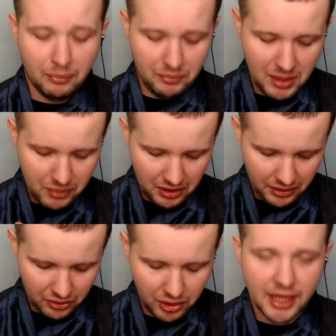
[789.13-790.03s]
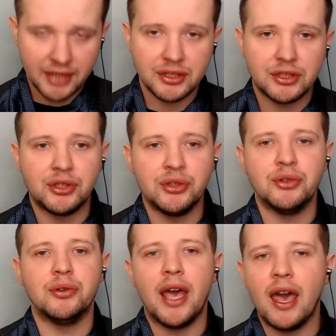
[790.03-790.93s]
people related
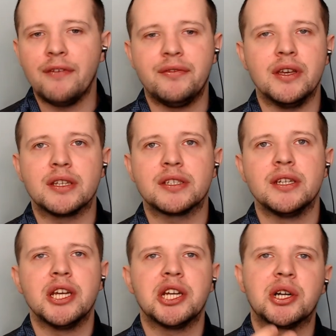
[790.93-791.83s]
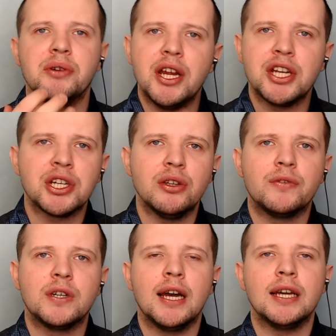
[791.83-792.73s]
to ethics, creation
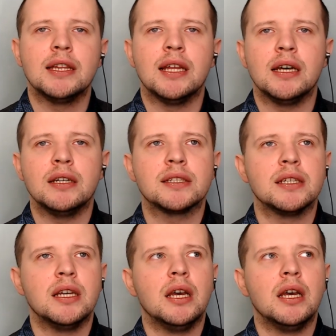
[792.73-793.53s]
of guidelines,